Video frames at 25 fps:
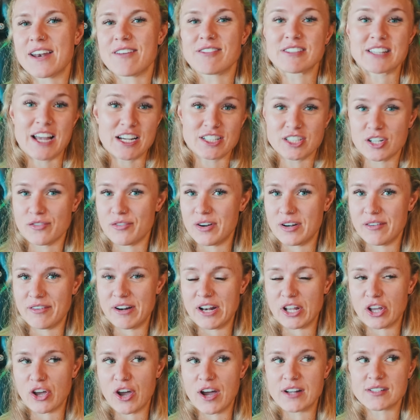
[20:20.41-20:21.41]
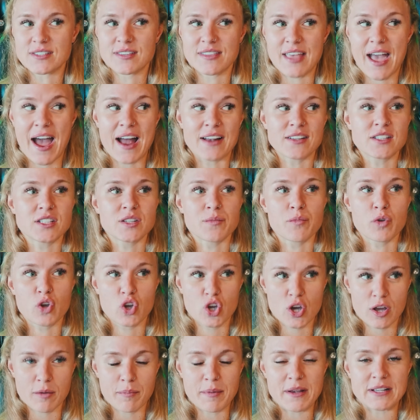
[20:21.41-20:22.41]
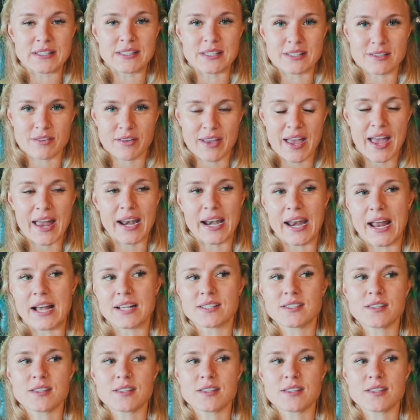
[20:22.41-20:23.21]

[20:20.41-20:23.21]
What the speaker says: It was actually really, really good. They had some good pieces of kit in here.